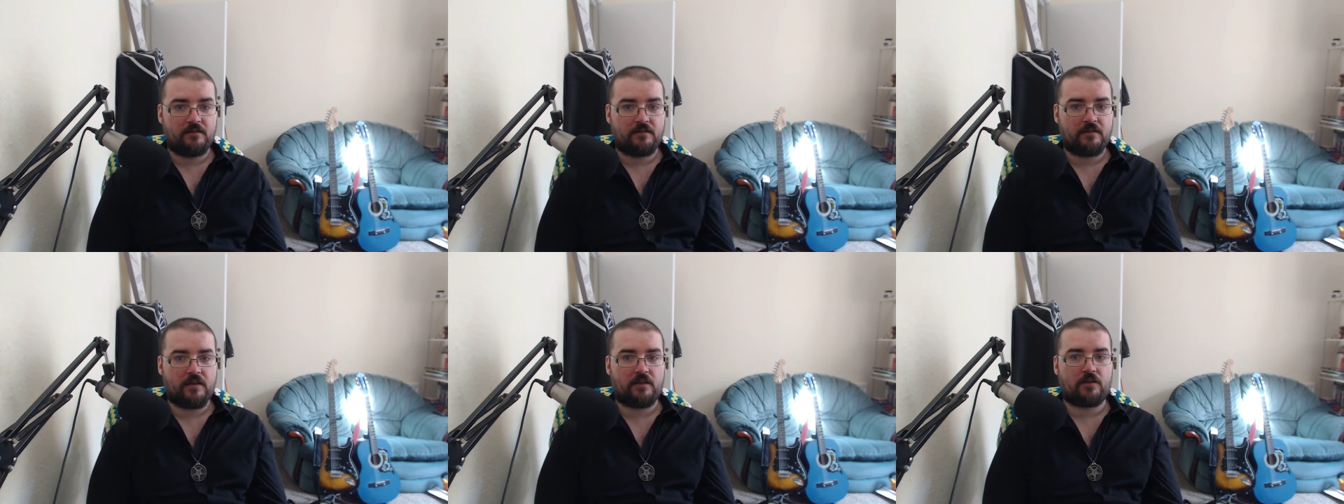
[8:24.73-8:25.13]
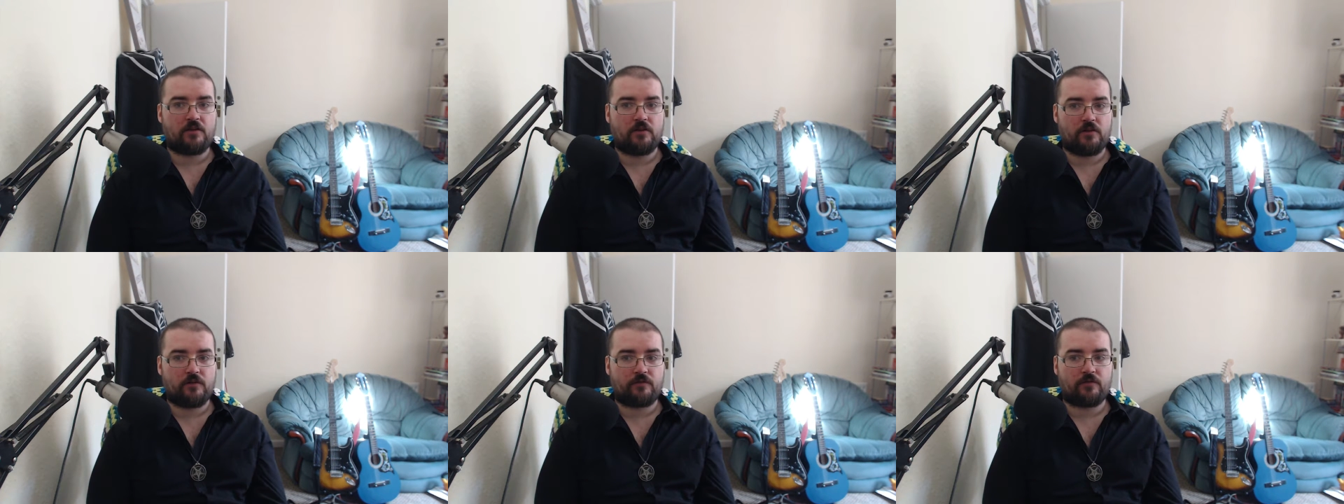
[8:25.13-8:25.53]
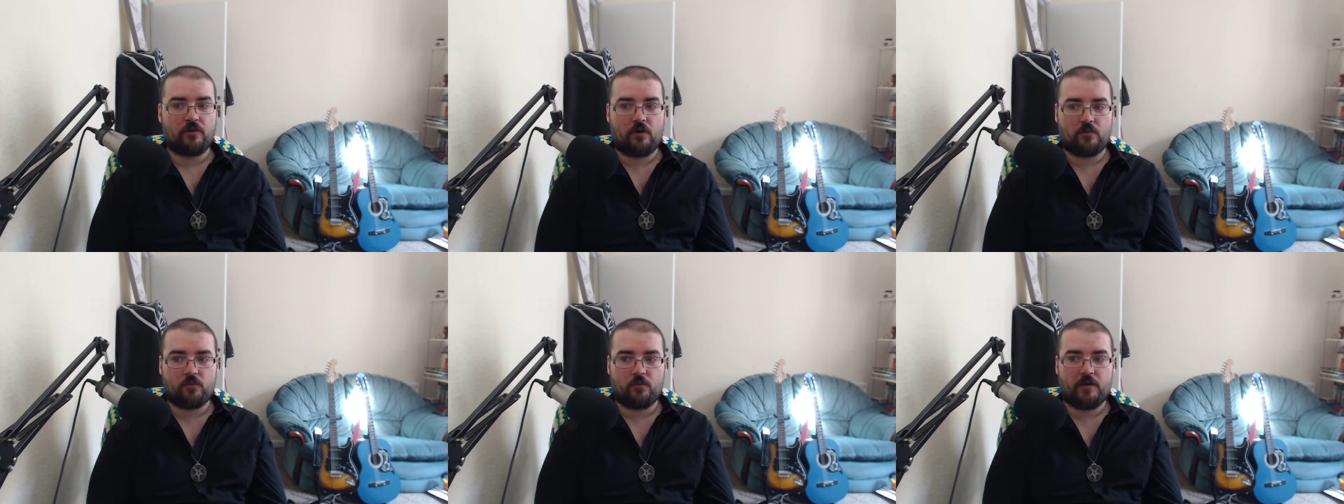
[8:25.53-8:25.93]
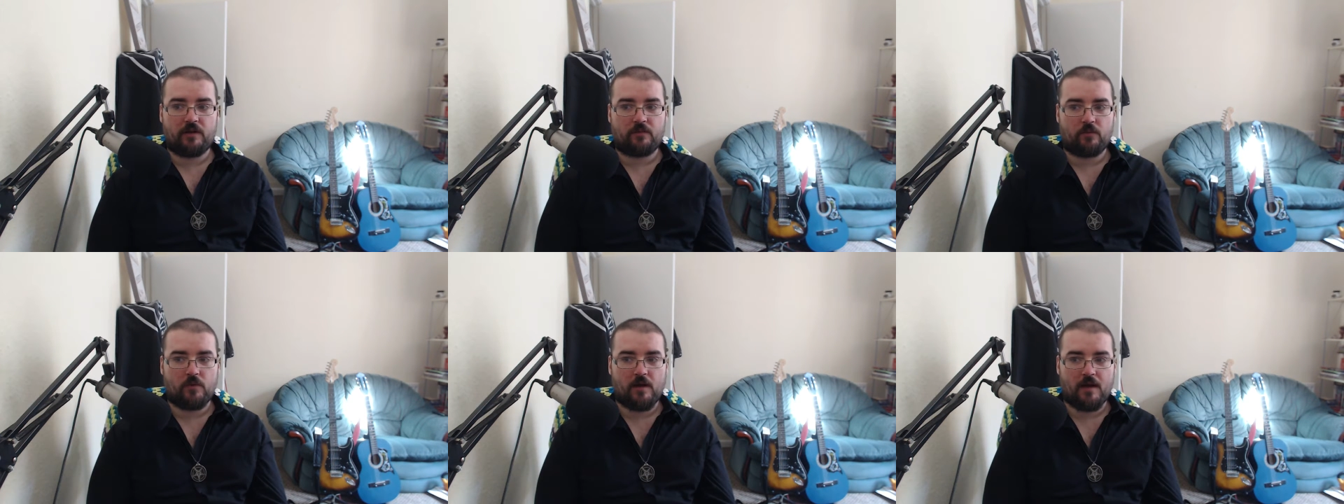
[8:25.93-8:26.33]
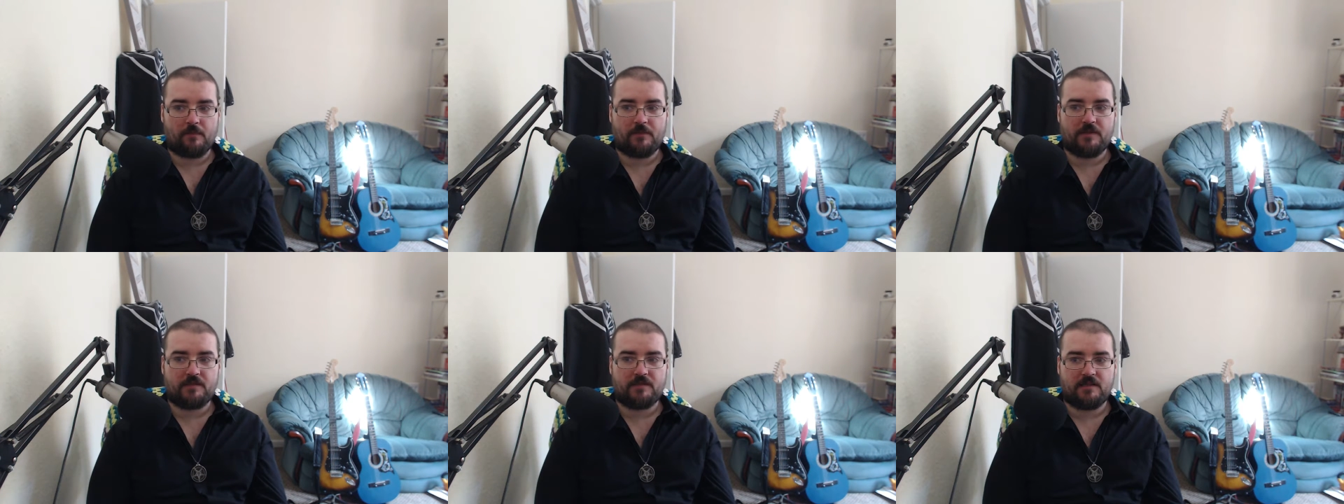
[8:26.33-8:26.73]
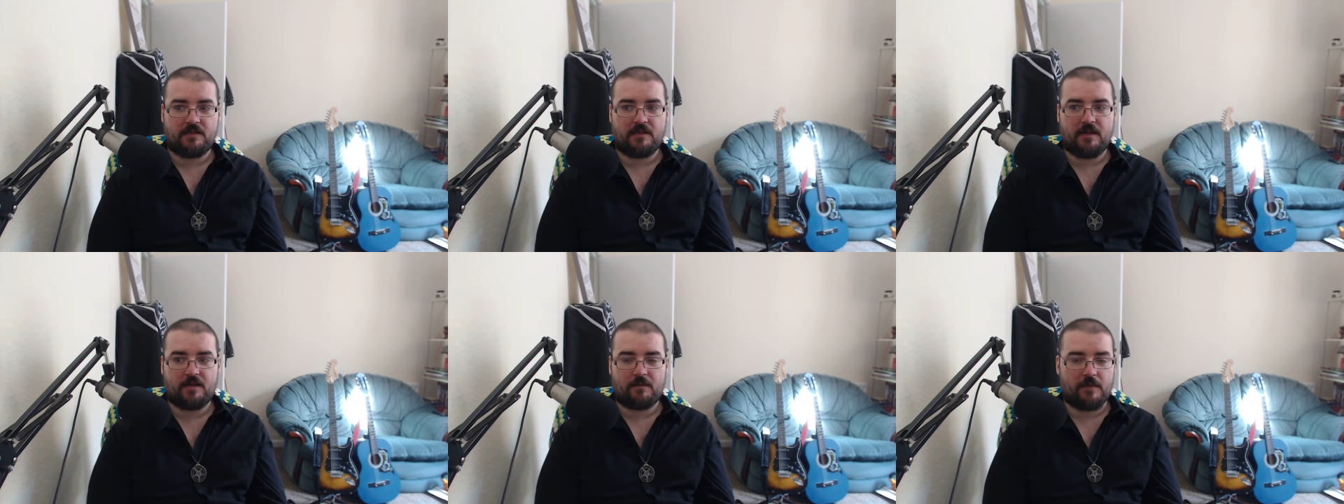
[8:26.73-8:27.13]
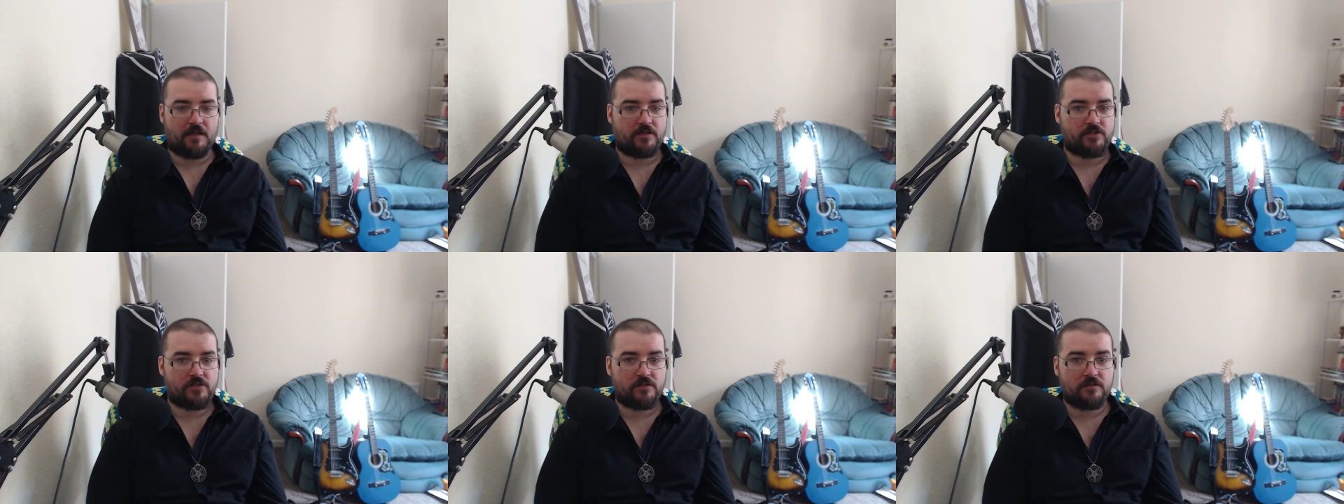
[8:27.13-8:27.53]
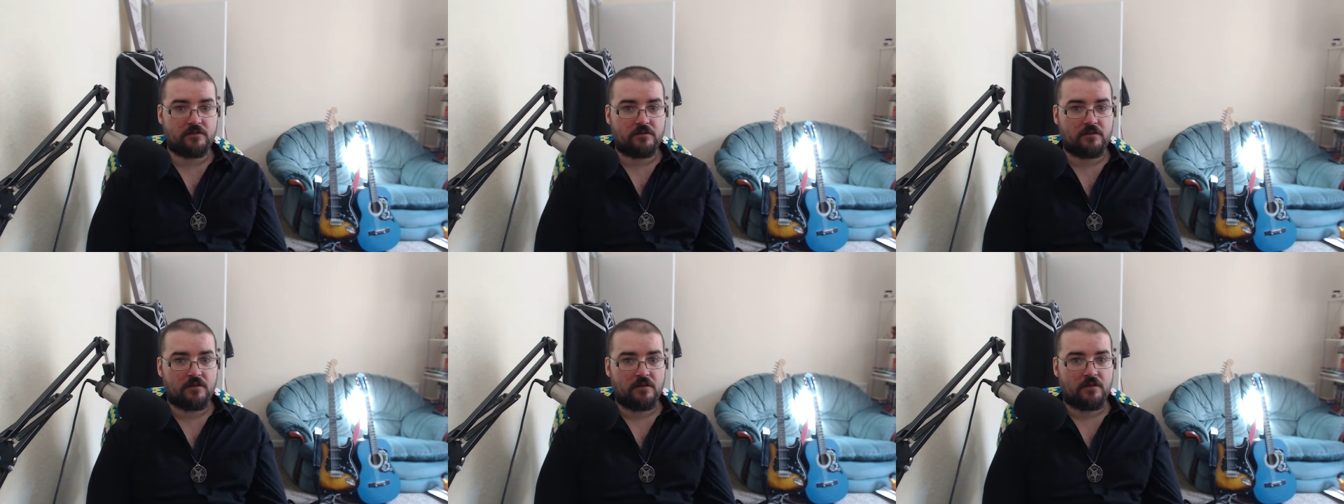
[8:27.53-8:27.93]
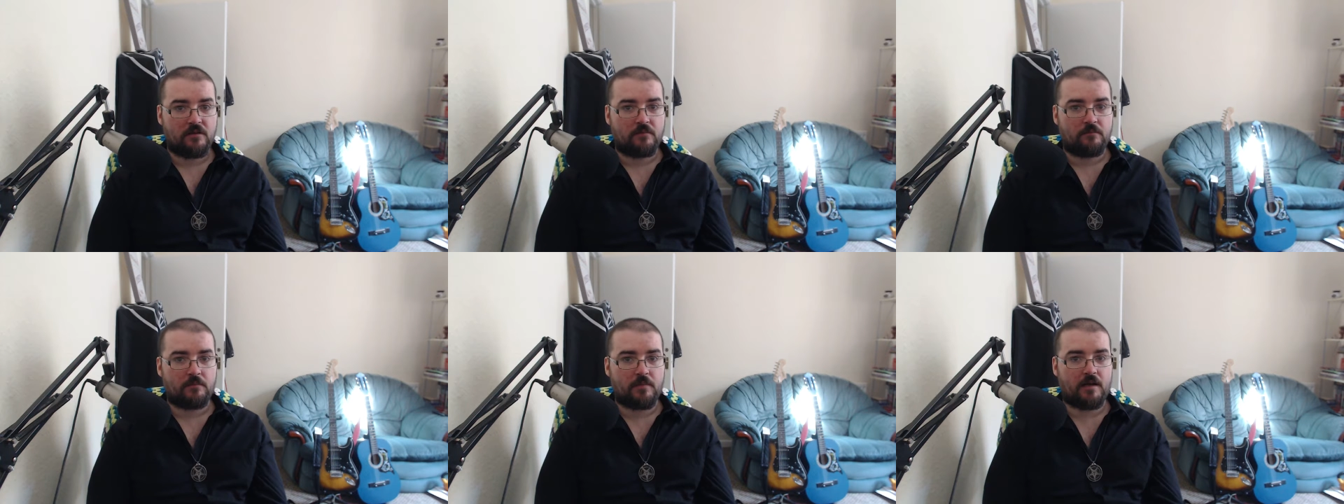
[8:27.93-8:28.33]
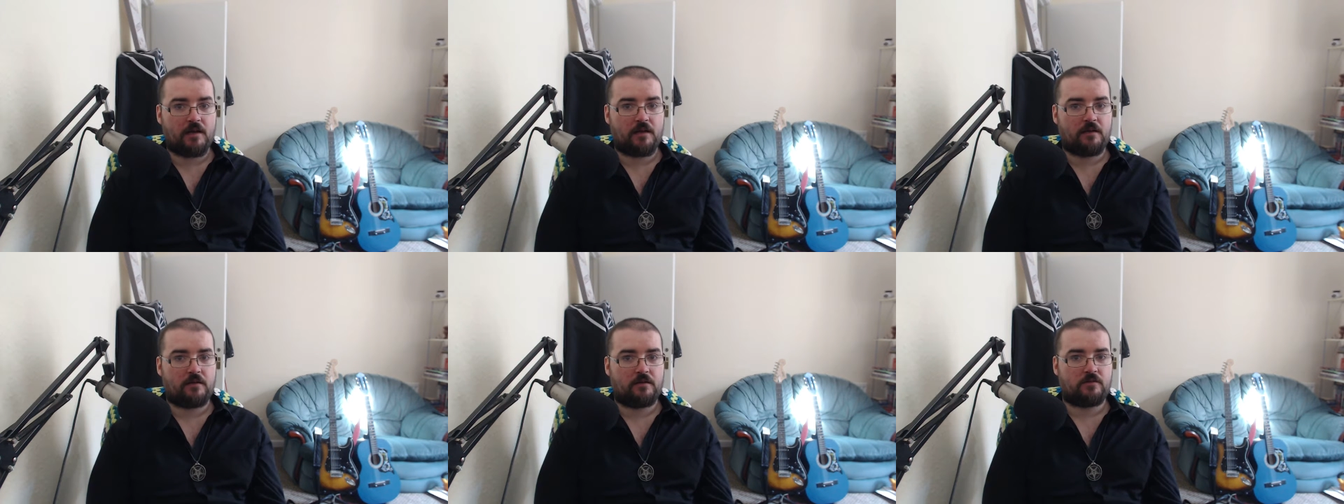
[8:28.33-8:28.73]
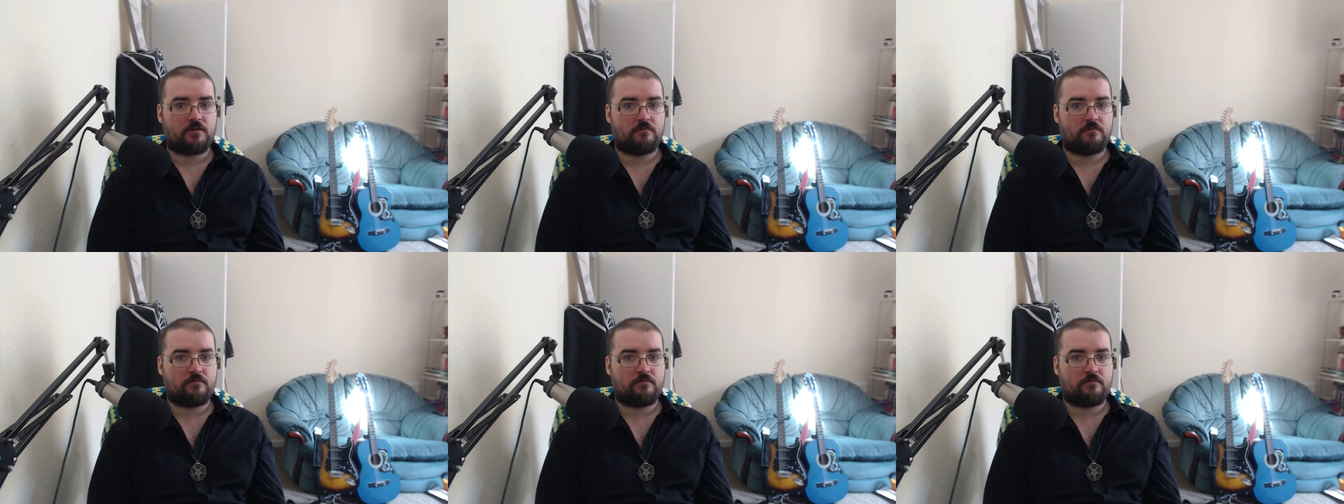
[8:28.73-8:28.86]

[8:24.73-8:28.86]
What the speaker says: they could have gone with what happened in the animation by